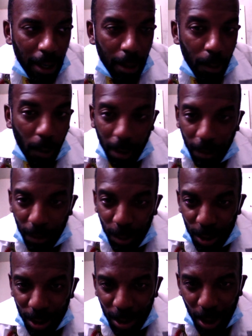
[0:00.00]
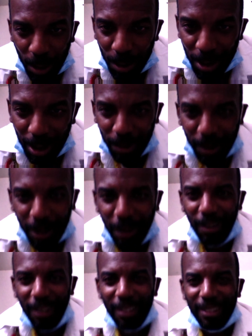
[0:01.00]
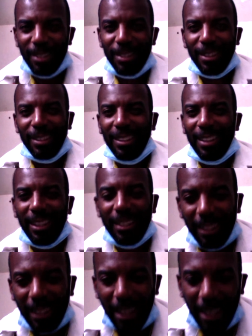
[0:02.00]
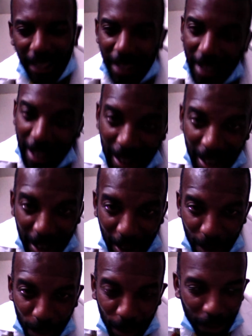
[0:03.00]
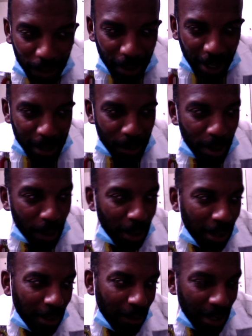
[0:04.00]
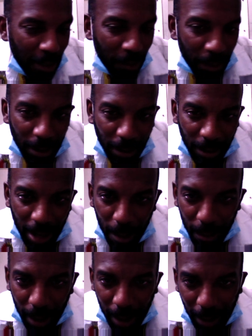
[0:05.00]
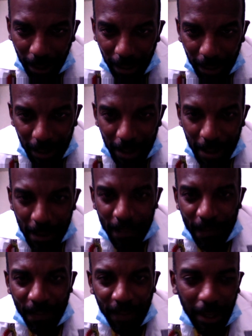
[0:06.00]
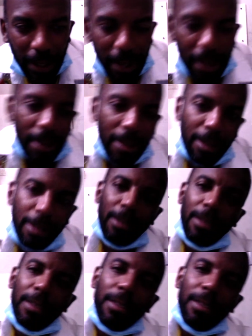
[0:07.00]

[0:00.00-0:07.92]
Or if you're just nosy or whatever, just click the link. Whatever the case, I'm not going to leave it on your timeline uh,